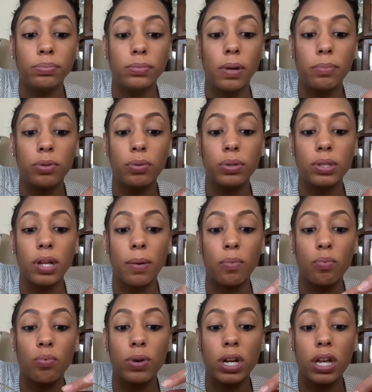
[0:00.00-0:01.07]
I'm doing
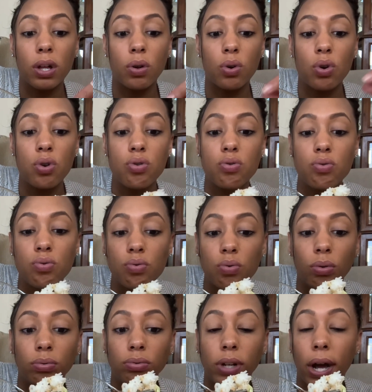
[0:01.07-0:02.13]
something real cool.
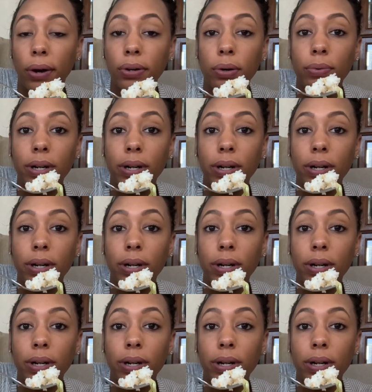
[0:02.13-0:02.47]
I don't know what